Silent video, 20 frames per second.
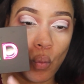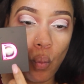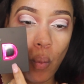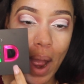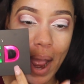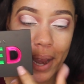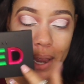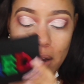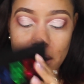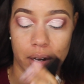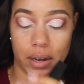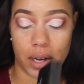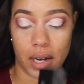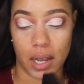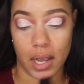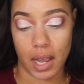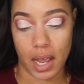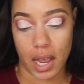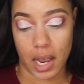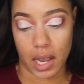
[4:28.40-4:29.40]
Wired
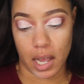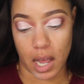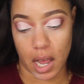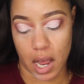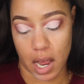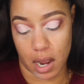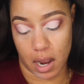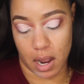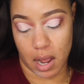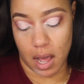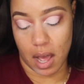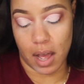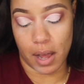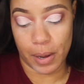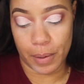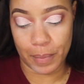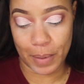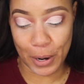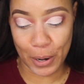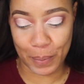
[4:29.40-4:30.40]

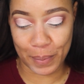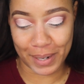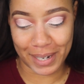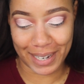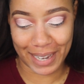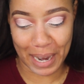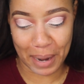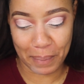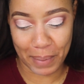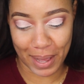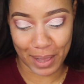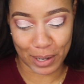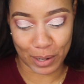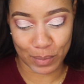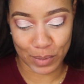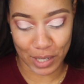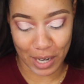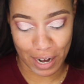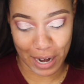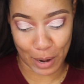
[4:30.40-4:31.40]
Urban Decay palette.
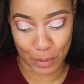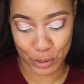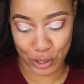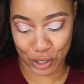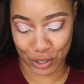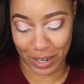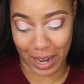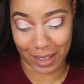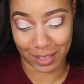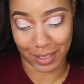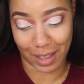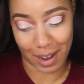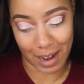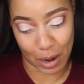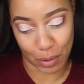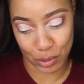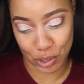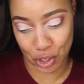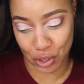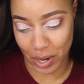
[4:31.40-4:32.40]
I'm sorry, I thought
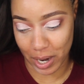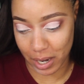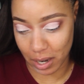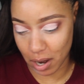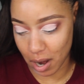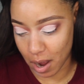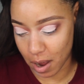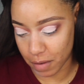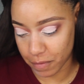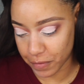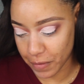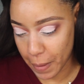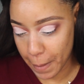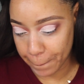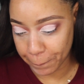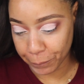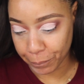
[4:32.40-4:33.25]
I was trying to cough.